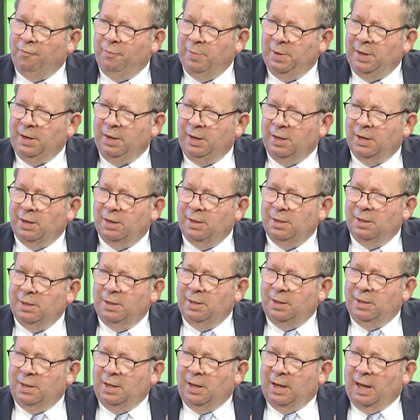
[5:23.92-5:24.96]
of media.
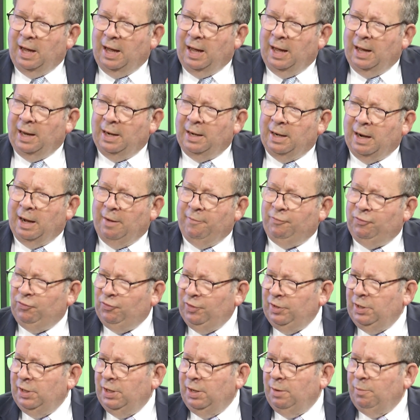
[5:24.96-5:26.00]
And I've
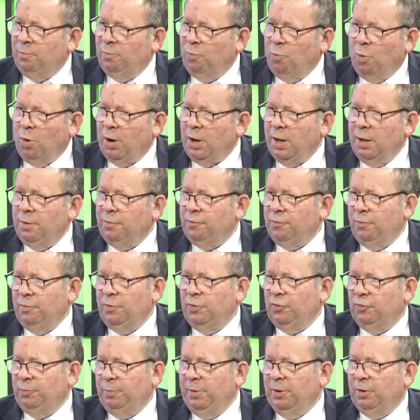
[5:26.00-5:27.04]
seen it walking through
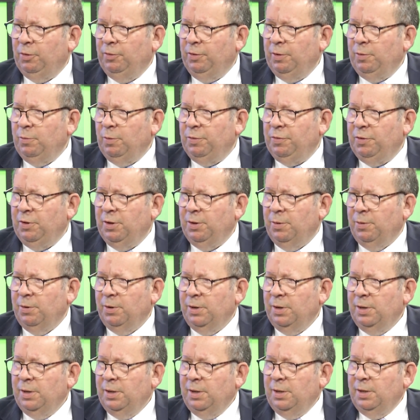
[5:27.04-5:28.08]
this building with you.
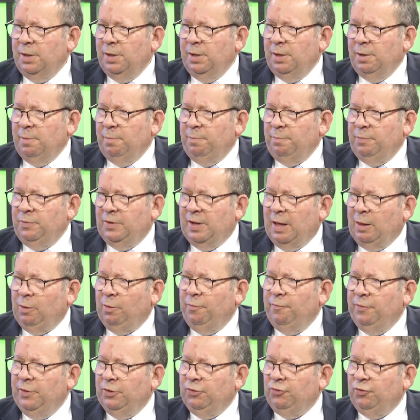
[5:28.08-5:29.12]

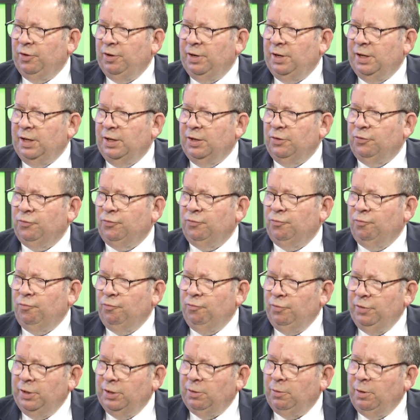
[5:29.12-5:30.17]
Television is
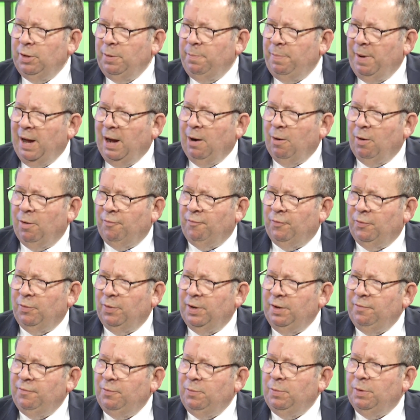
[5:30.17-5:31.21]
really powerful,
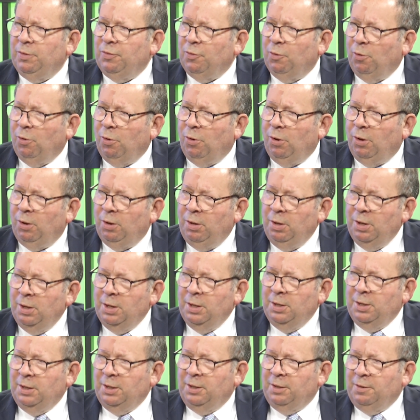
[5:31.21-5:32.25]
even with all
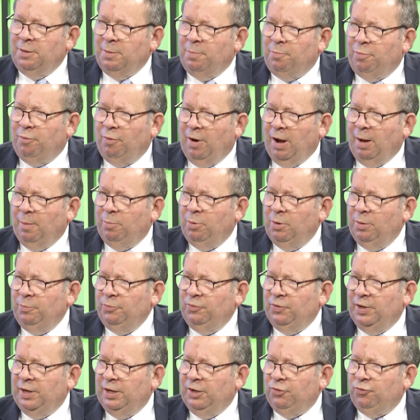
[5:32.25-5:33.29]
the
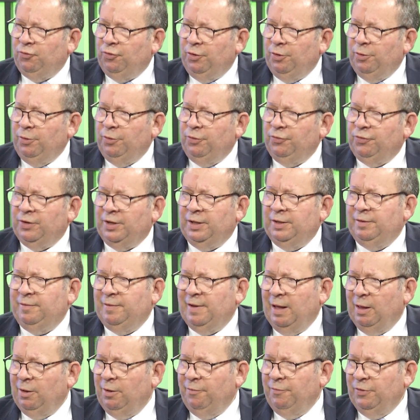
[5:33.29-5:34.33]
problems and issues on
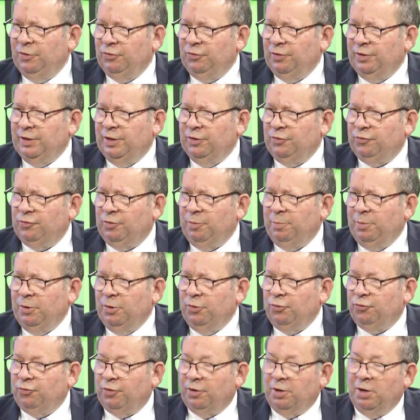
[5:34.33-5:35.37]
television
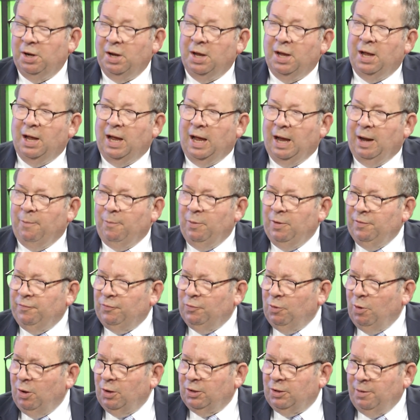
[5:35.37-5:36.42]
distribution, and we've
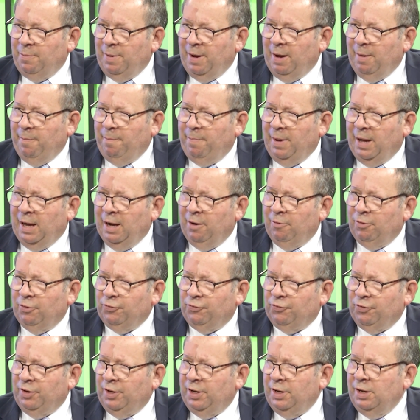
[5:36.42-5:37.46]
talked about
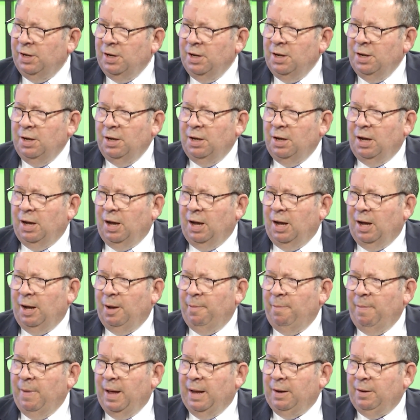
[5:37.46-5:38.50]
piracy
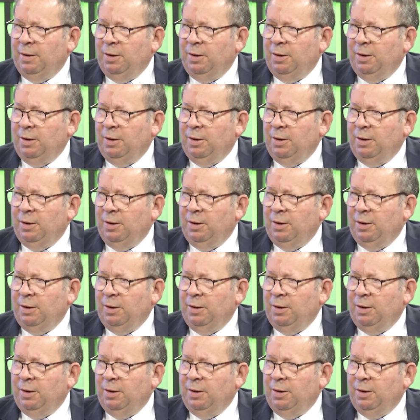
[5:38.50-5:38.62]
and